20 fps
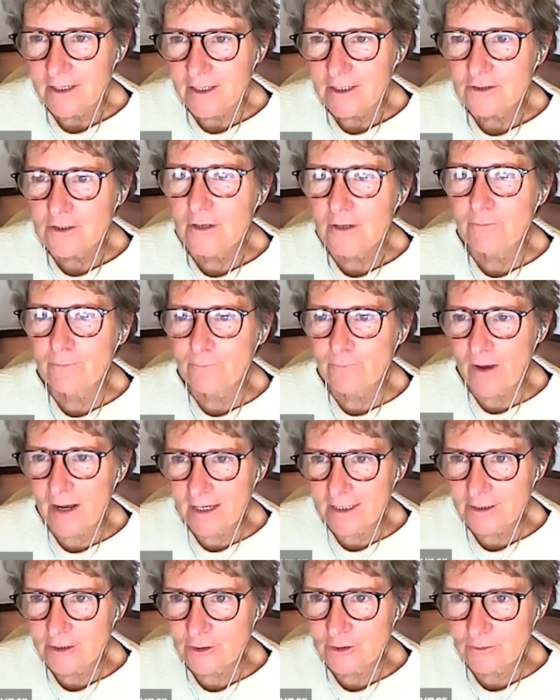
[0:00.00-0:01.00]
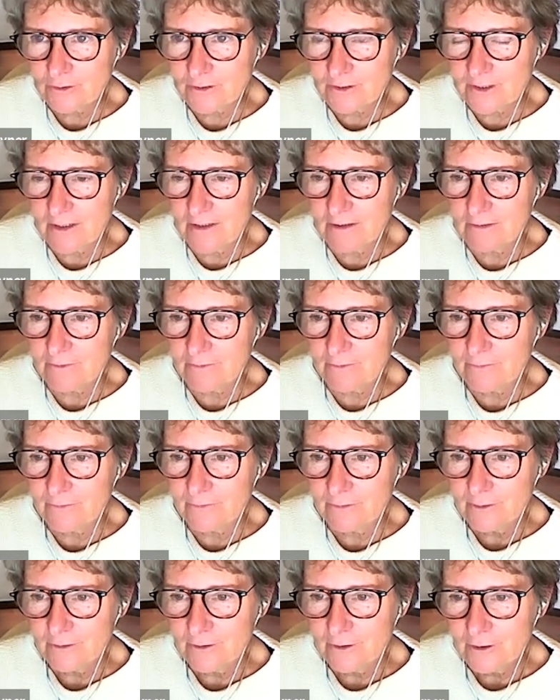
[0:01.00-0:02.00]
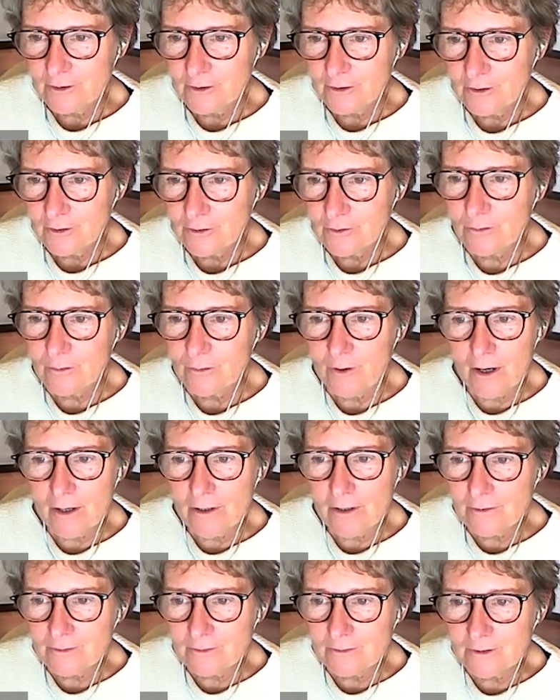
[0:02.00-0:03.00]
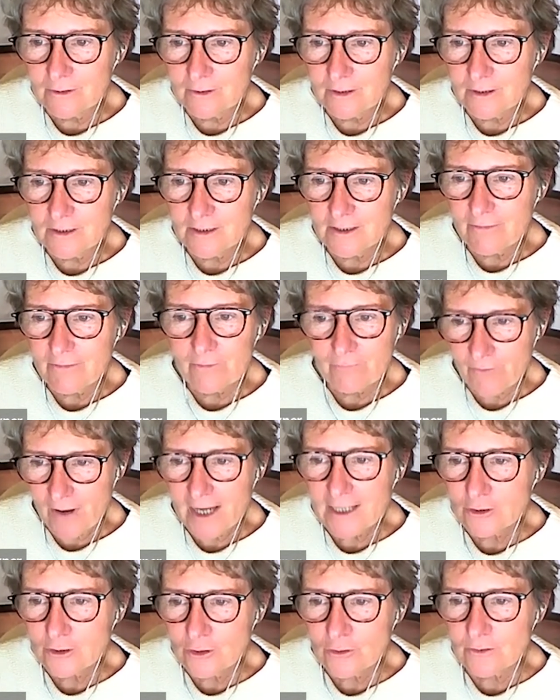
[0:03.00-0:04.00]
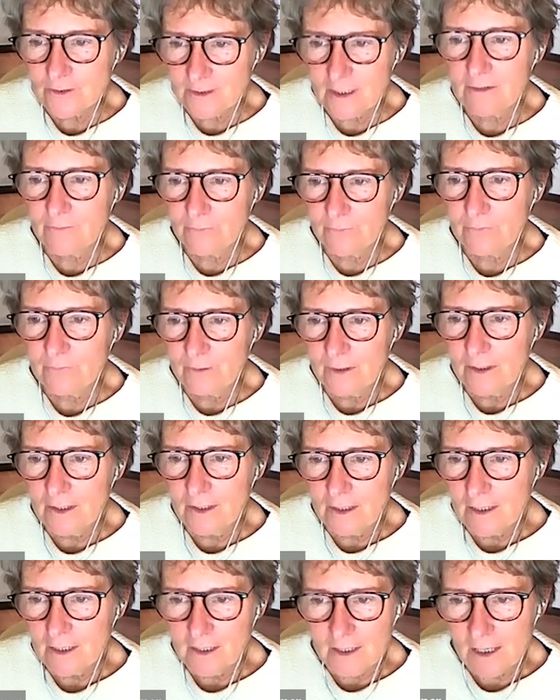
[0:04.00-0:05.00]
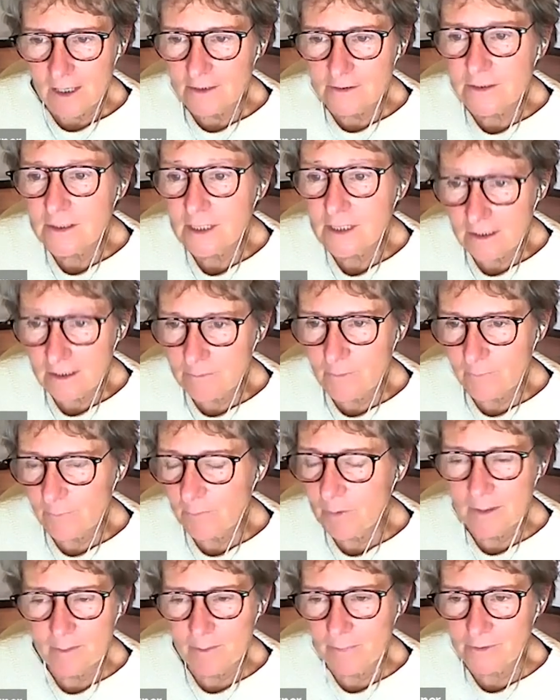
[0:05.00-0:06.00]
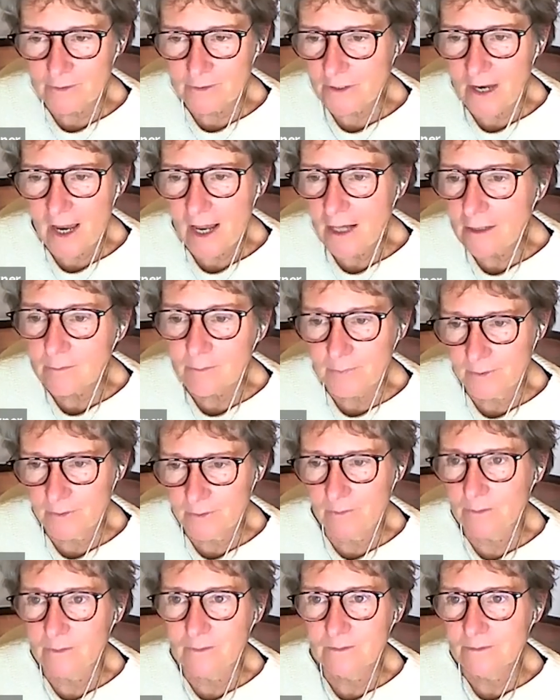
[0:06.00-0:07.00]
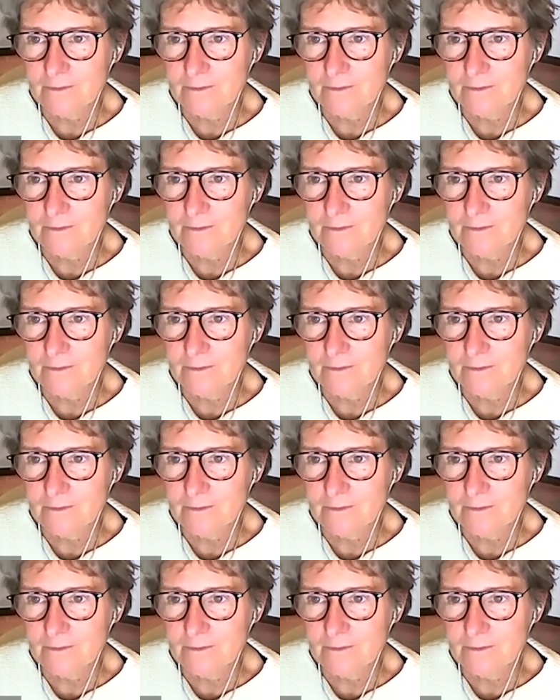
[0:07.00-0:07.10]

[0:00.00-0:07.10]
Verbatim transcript: So find yourself your own, find yourself a team of people to help you,